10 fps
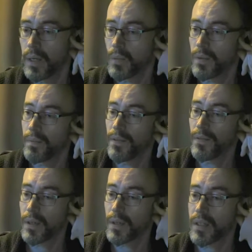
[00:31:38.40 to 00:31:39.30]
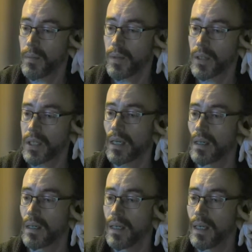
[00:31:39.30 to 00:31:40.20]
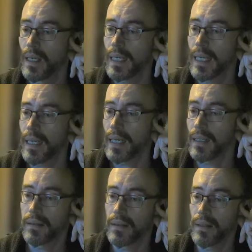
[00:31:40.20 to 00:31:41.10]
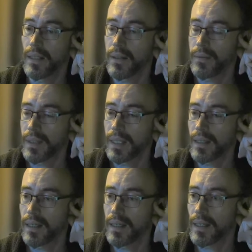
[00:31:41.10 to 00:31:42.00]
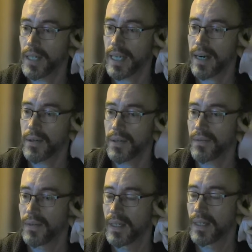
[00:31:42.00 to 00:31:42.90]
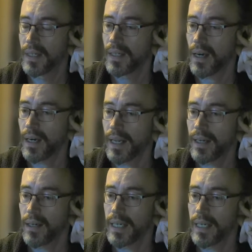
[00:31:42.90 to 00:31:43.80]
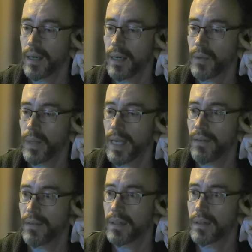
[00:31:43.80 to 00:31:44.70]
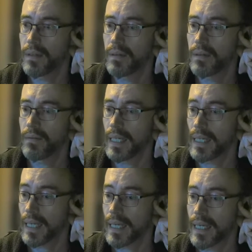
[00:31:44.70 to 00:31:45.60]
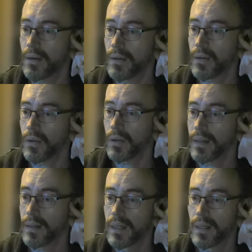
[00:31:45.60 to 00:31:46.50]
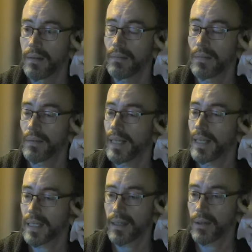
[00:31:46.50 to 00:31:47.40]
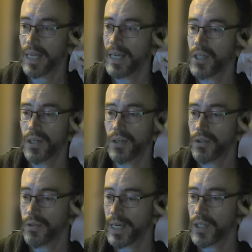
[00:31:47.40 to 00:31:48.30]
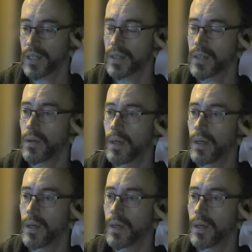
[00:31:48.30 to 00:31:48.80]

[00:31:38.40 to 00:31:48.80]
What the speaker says: we're focused so much on getting 30 hours of online learning up that we haven't really sat down and thought about things like location and duration and so on.